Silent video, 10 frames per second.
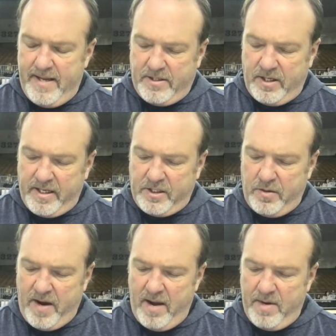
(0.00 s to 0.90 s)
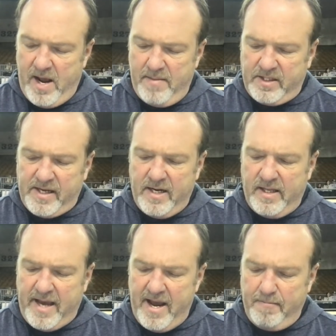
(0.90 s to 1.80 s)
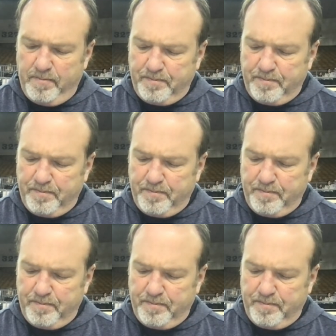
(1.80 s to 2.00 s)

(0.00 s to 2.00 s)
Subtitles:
they took it to Hammond. Hammond stayed in the game,